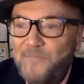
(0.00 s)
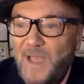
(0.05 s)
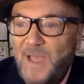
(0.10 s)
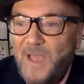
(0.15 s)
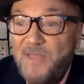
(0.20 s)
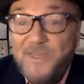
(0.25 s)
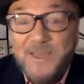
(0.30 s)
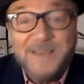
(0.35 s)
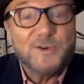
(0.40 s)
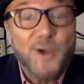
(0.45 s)

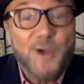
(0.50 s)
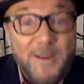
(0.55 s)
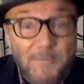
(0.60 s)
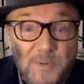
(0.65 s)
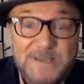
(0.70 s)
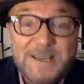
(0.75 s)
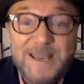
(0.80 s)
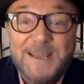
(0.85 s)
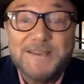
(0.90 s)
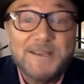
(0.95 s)
this
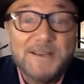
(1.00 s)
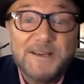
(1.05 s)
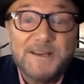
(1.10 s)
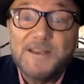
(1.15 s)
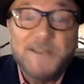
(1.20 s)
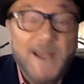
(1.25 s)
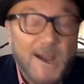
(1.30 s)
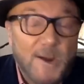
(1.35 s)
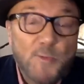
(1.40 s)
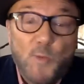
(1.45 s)
represented a
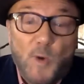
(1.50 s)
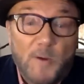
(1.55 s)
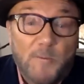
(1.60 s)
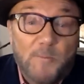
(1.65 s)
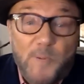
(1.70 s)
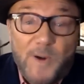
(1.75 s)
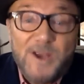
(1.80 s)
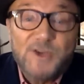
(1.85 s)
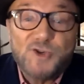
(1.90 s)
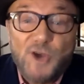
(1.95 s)
downward
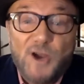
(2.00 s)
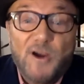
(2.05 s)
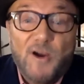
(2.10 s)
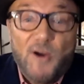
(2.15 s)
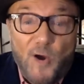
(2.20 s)
pressure